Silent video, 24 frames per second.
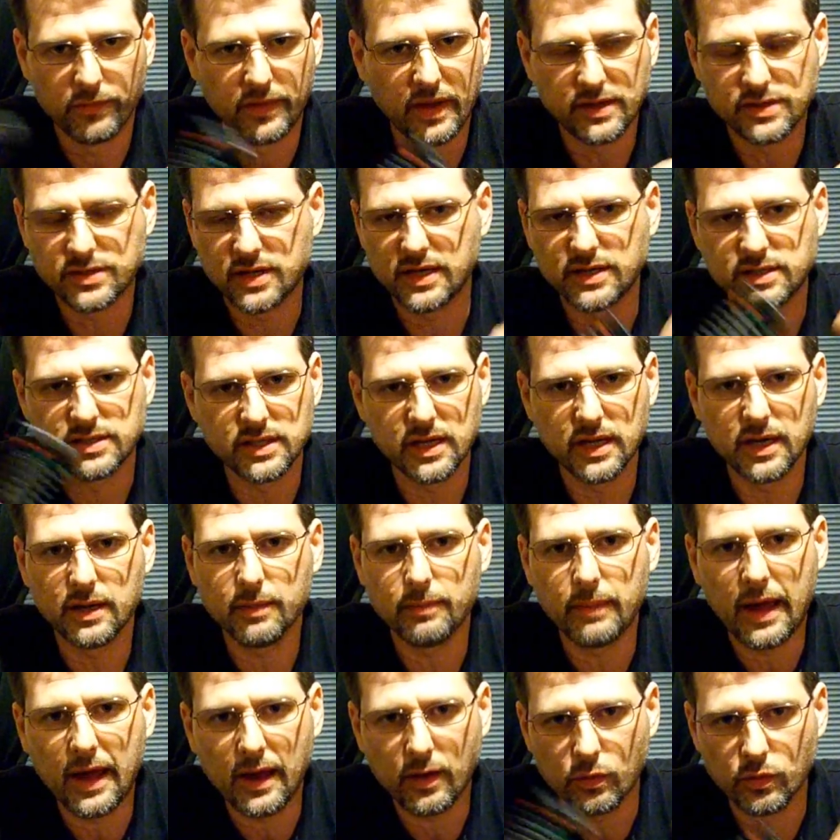They say send it
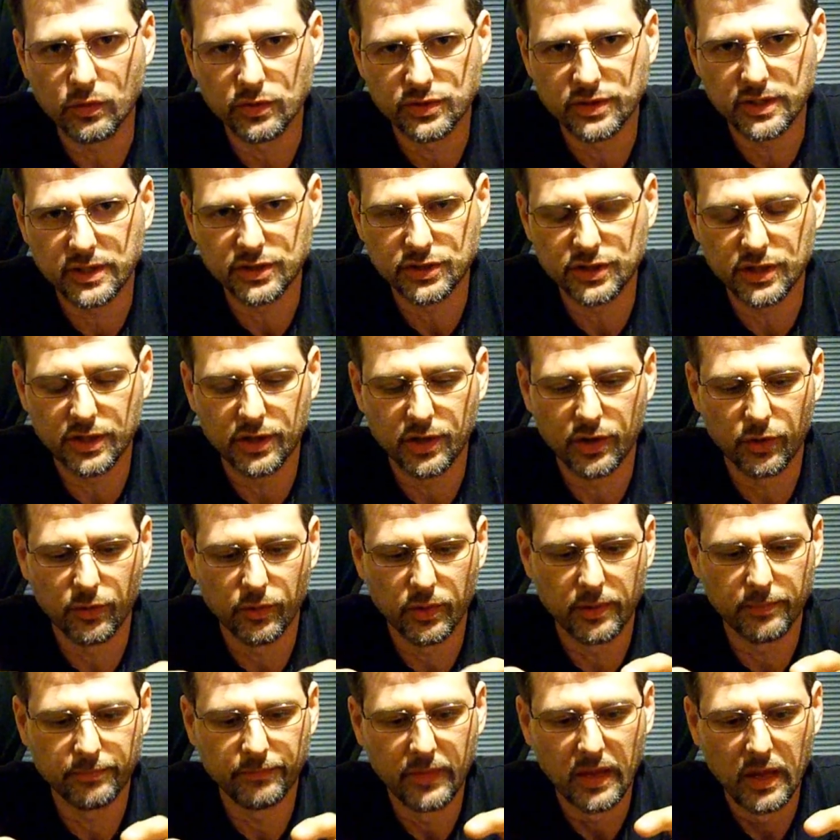back, we'll send you a new
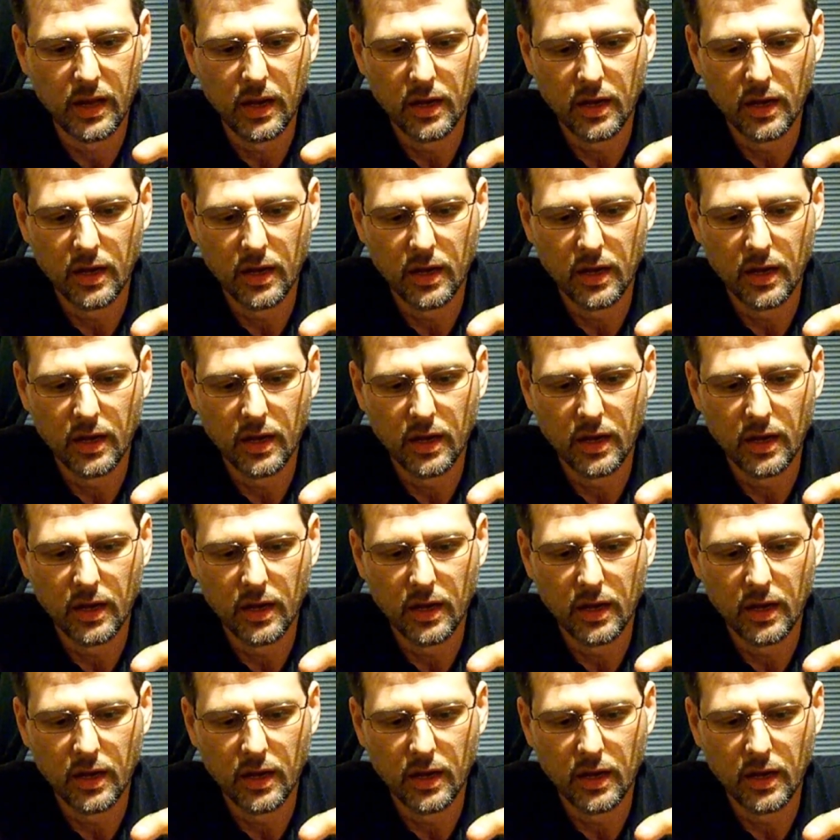one.